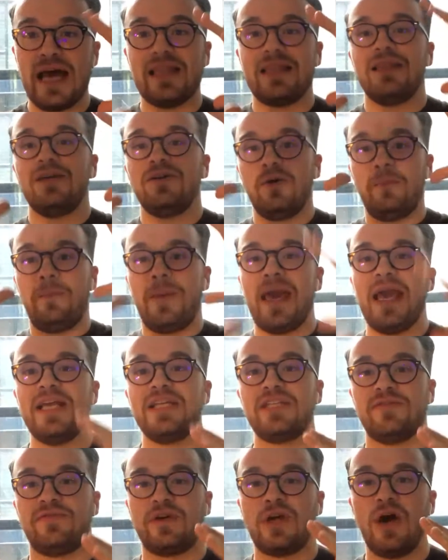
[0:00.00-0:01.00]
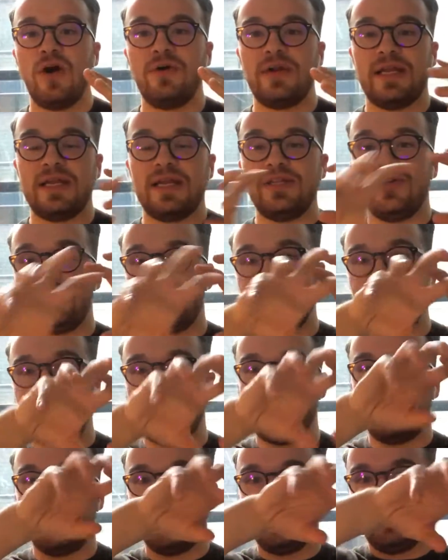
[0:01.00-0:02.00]
that little page of code and then
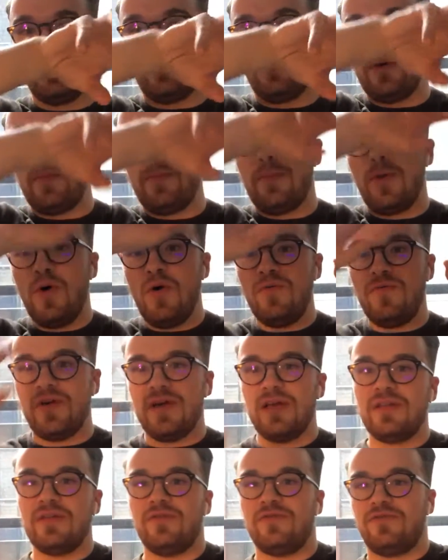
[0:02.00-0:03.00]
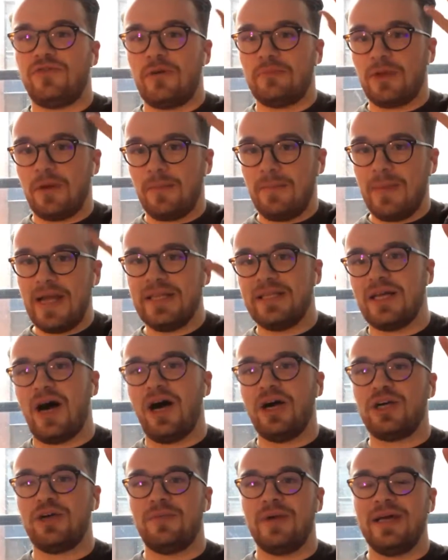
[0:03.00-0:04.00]
you remove it from the main
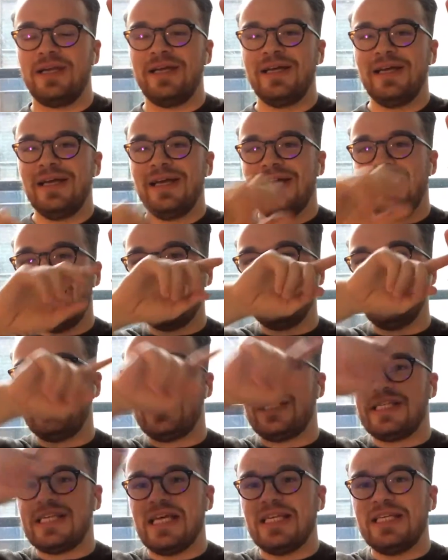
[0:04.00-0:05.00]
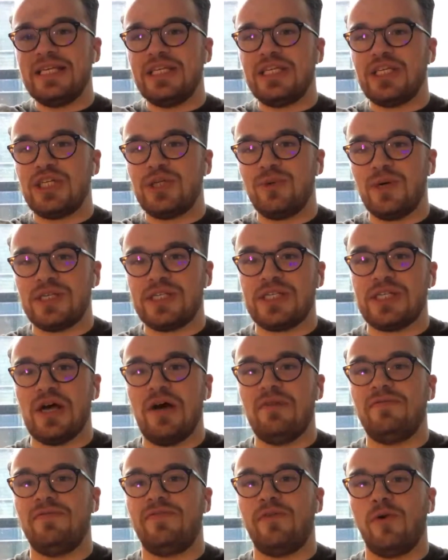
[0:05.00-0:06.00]
document and then you send it to a
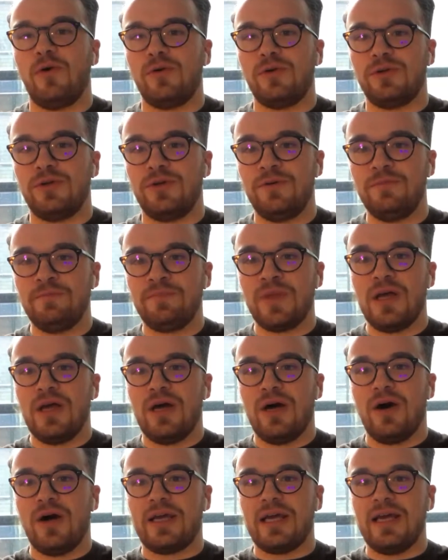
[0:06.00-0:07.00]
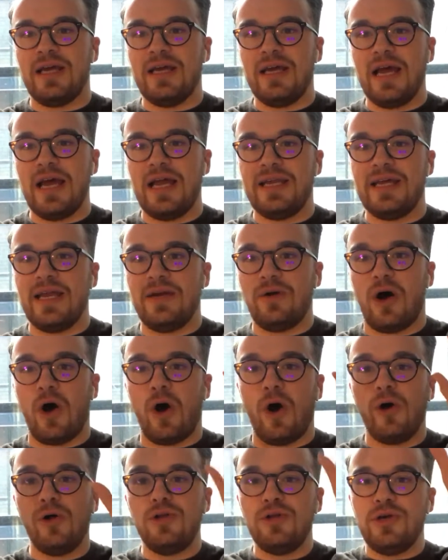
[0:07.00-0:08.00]
subfolder, okay? And then
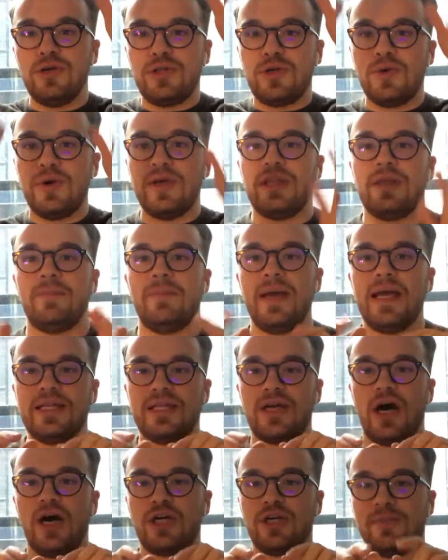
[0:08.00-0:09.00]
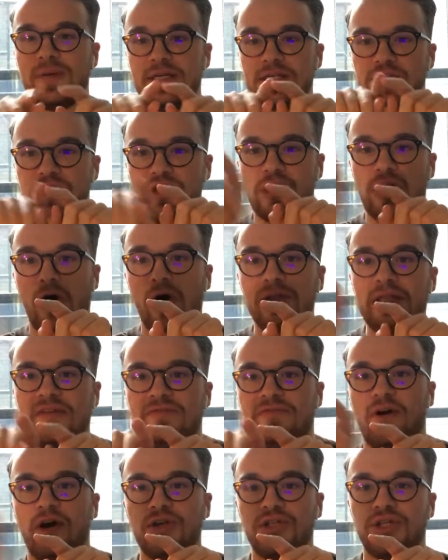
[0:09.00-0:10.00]
all you do in the main document is you call
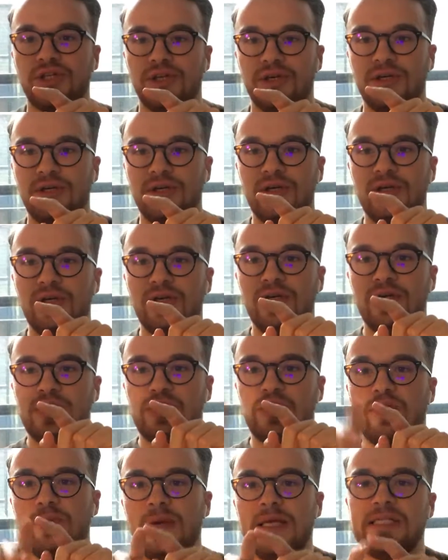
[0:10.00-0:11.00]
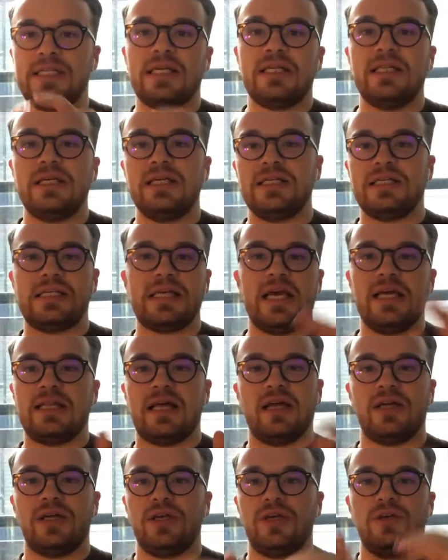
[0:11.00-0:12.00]
that function. So you basically say
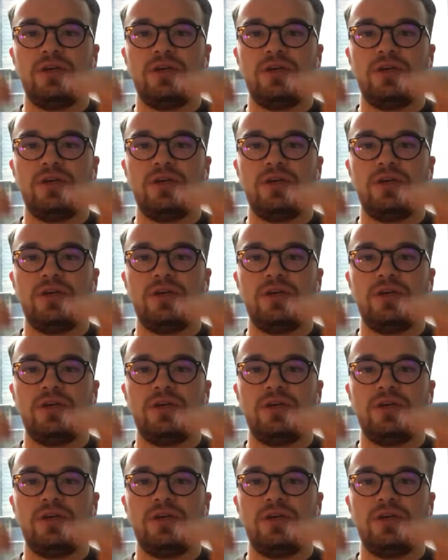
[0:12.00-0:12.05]
like